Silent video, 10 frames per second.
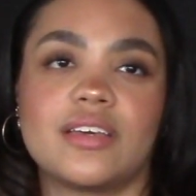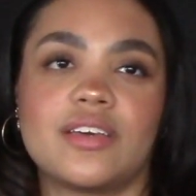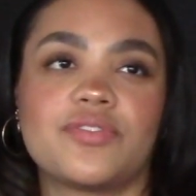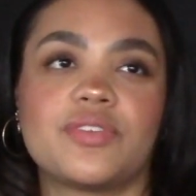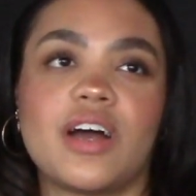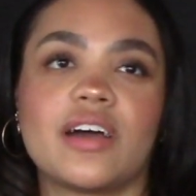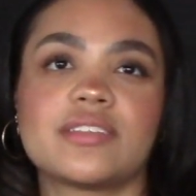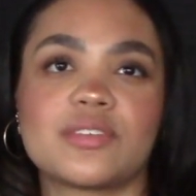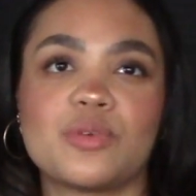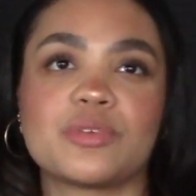if not,
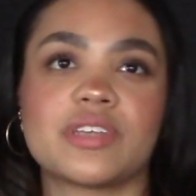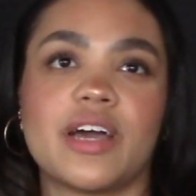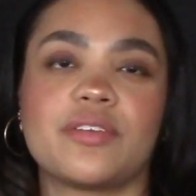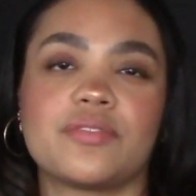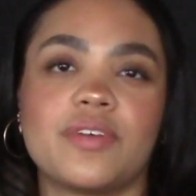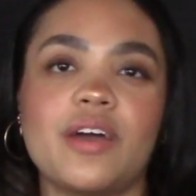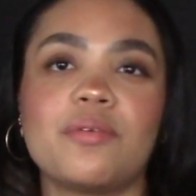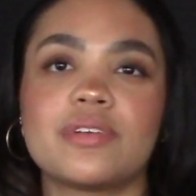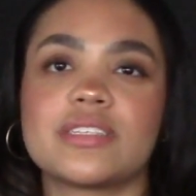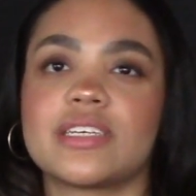it's almost kind of, I
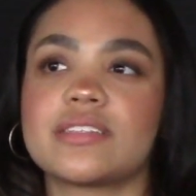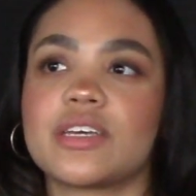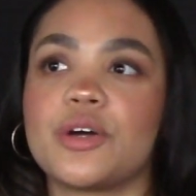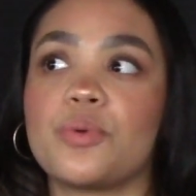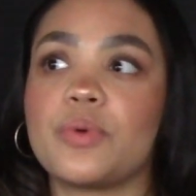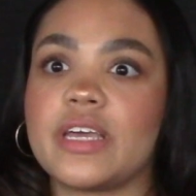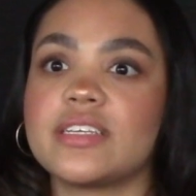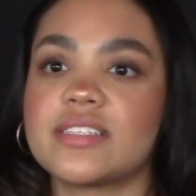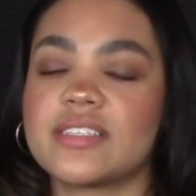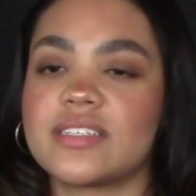don't want to say it's like a
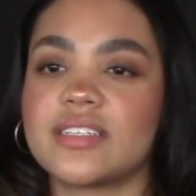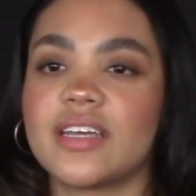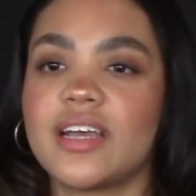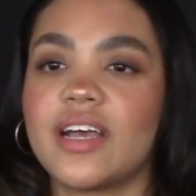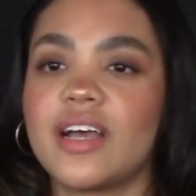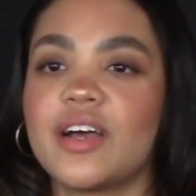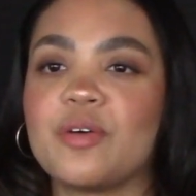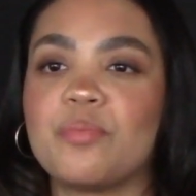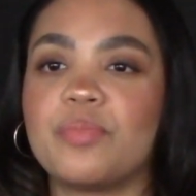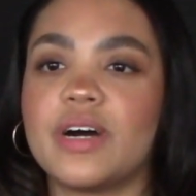waste,
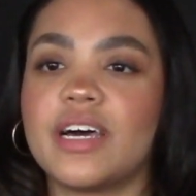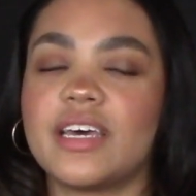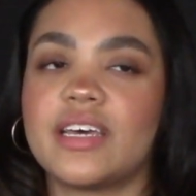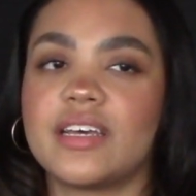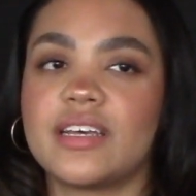but